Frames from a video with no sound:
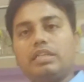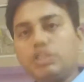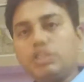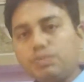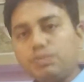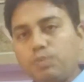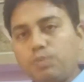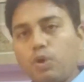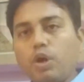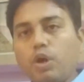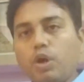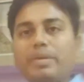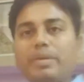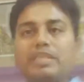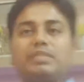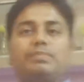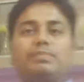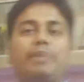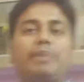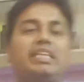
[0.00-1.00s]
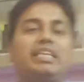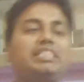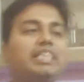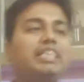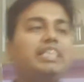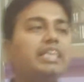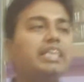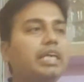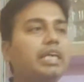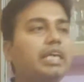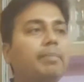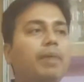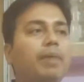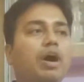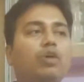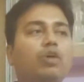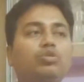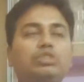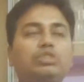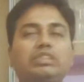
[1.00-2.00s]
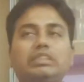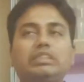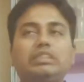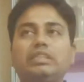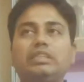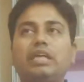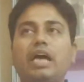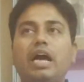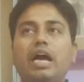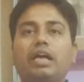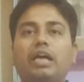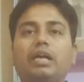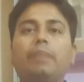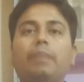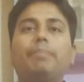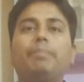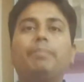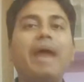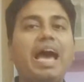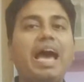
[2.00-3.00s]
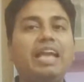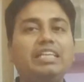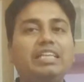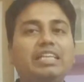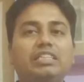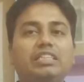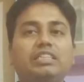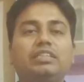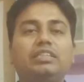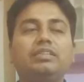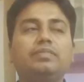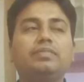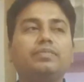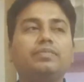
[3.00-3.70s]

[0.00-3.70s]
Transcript: This poem is basically about a comparison